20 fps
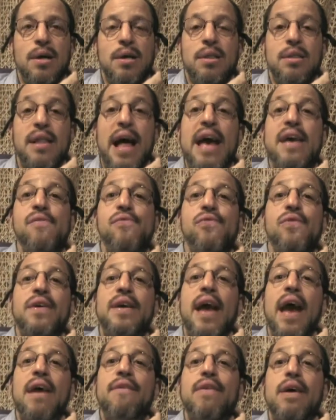Life
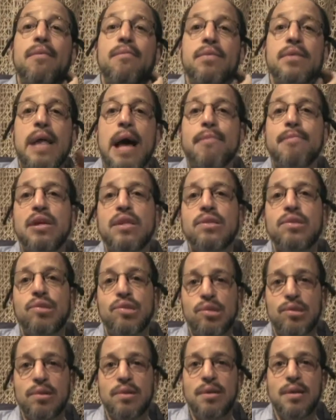gave him
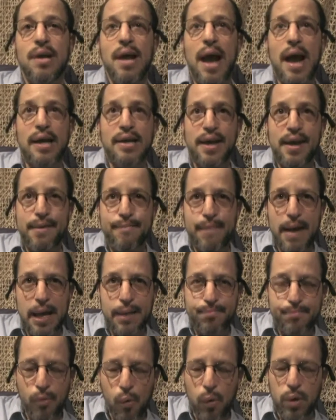lemons, and he
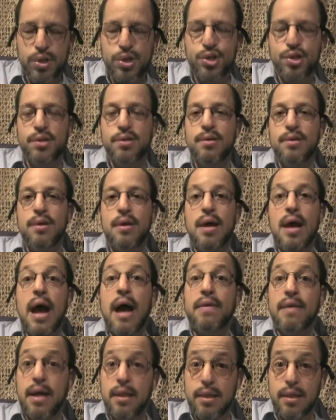made borscht.
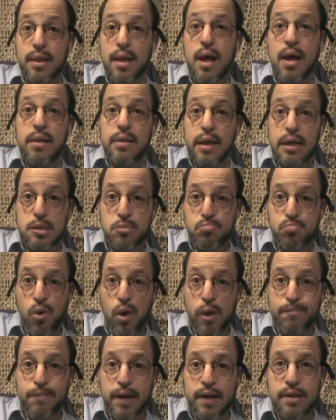And then there's
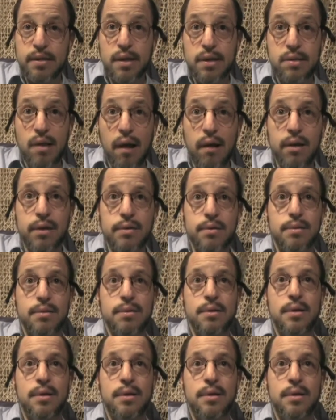Puppet the Turtle.